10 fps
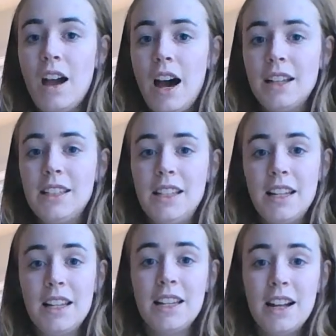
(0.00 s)
I
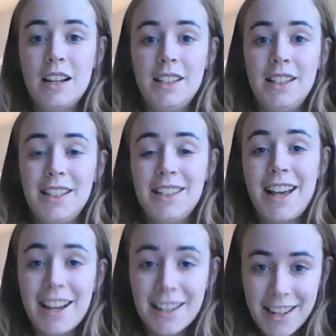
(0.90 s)
stayed in on this
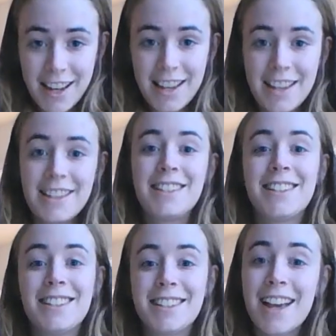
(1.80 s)
exact night in
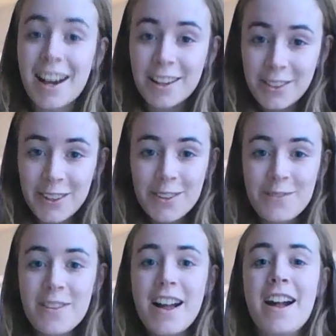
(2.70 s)
this exact
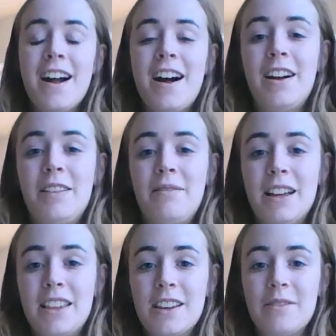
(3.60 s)
room.
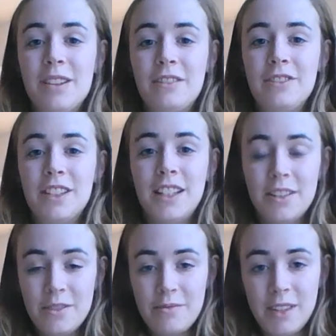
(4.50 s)
I think I went out for
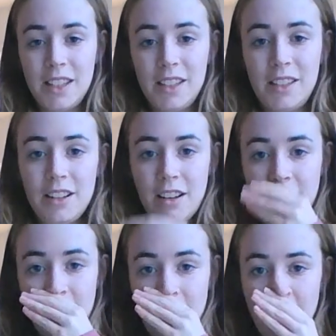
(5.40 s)
dinner with my
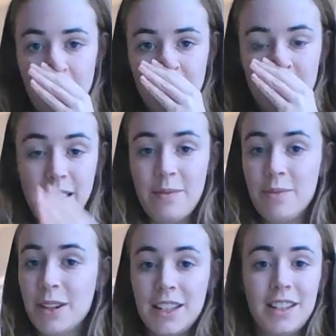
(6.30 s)
sister, same
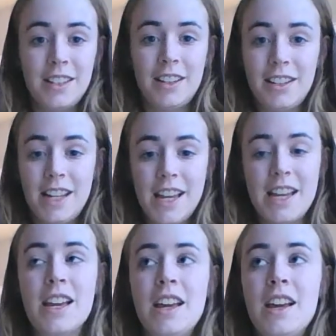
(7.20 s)
person I saw
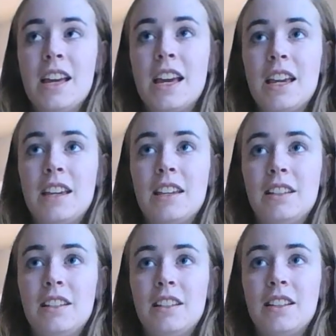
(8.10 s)
today,
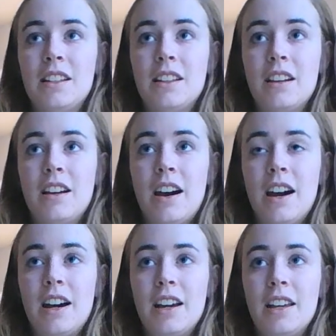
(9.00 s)
and
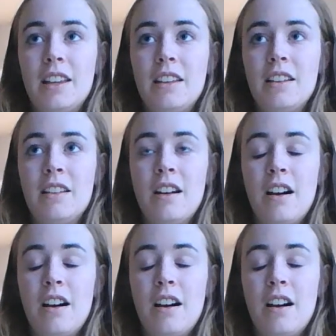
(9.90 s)
I